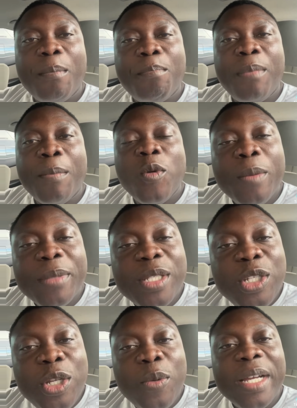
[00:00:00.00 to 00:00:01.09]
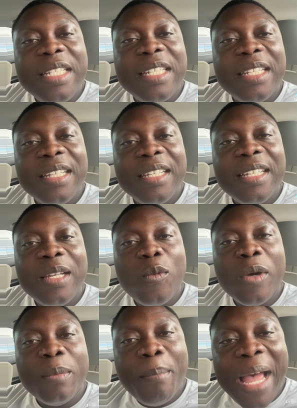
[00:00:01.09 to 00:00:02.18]
But we must do it
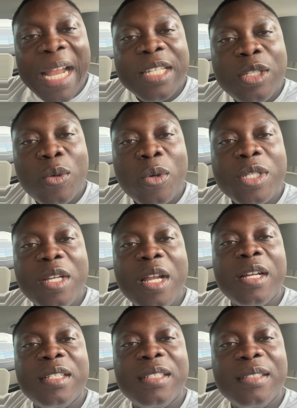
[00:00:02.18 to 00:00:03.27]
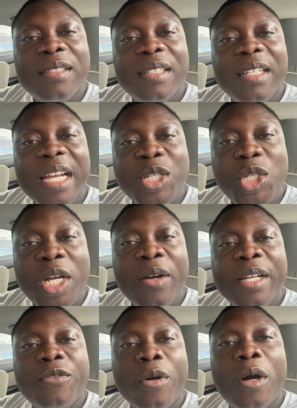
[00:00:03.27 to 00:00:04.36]
with malice towards none and charity
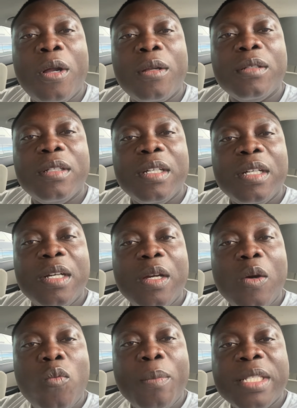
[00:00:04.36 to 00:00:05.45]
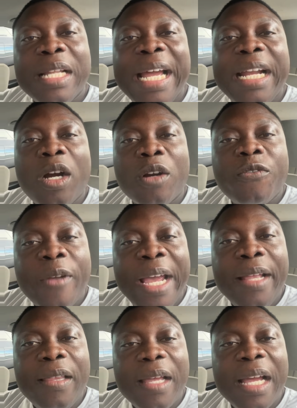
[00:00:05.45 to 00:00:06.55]
for all. We must let our
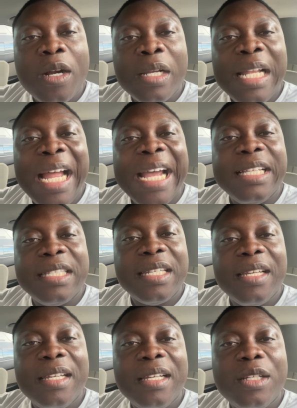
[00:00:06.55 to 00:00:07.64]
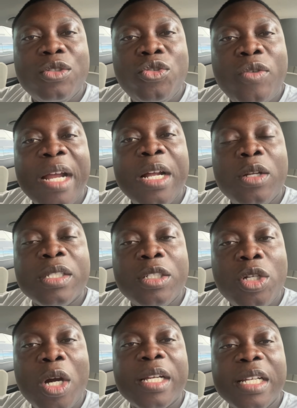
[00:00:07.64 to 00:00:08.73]
faith and our light drown out the
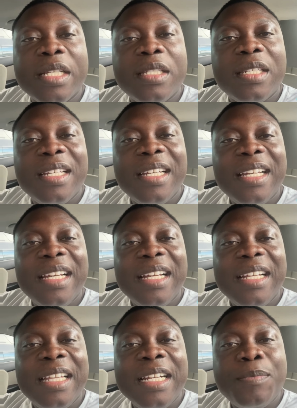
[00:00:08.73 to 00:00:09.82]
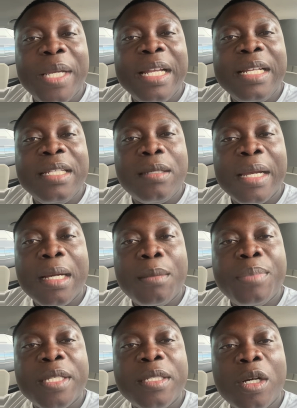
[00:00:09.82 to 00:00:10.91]
darkness that is beginning to
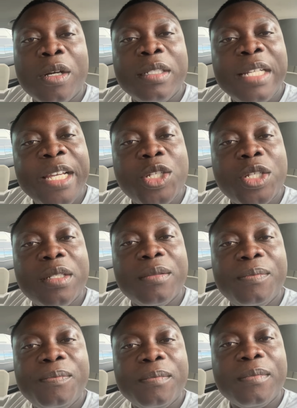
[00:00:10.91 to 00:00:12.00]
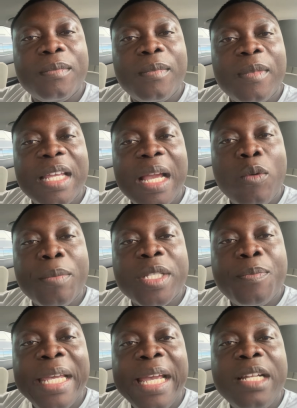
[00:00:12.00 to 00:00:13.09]
encompass our nation. And we must
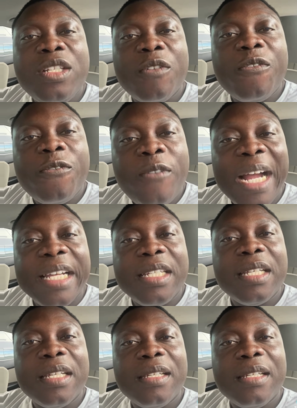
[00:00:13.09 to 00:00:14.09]
begin to fight